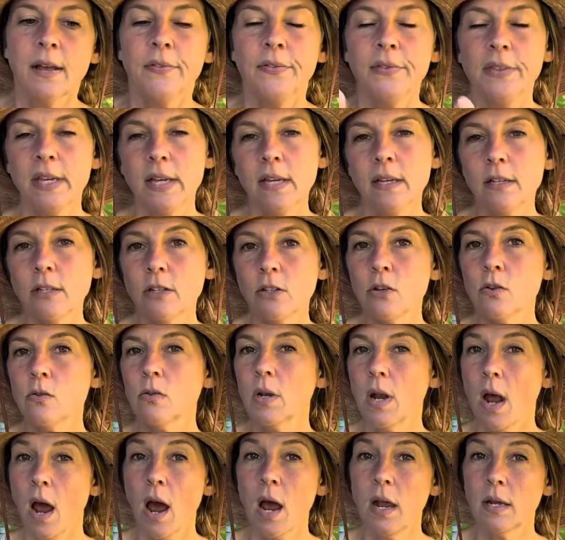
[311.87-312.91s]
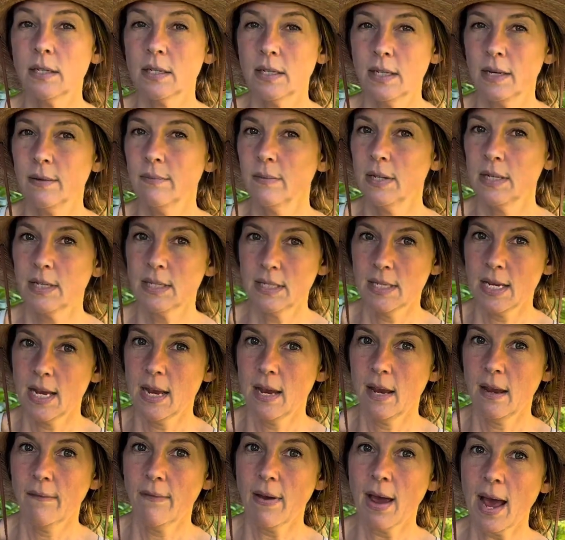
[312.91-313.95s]
these do not seem to
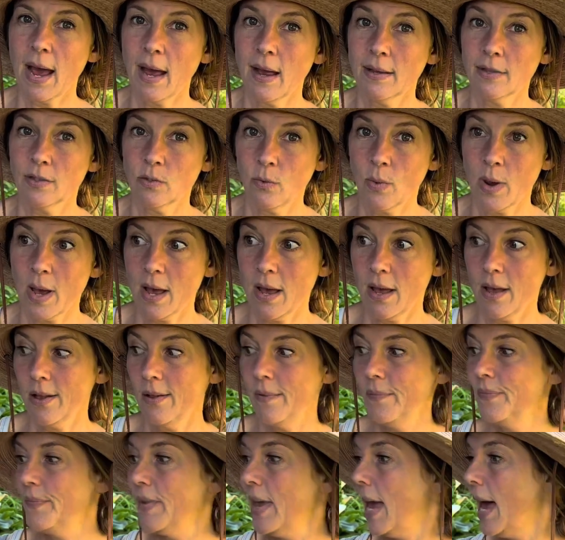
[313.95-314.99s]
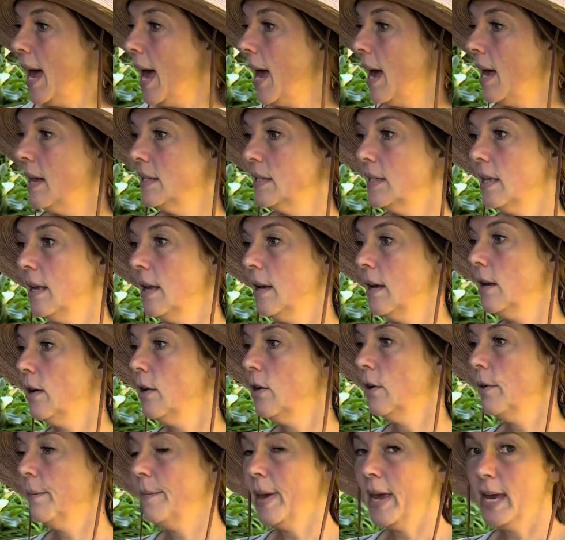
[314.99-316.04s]
save as well as the
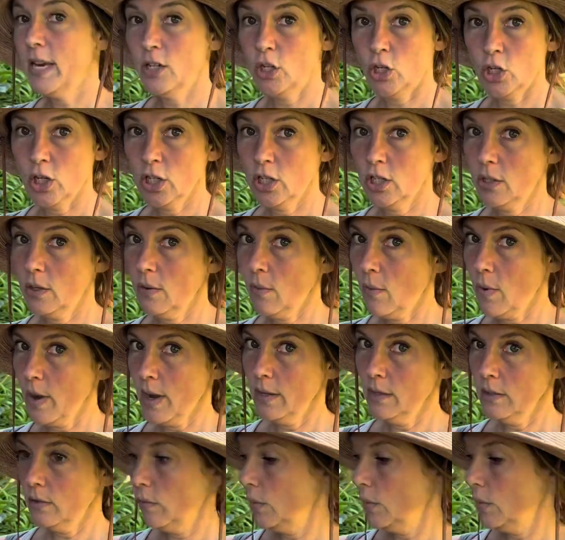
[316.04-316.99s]
herbaceous ones,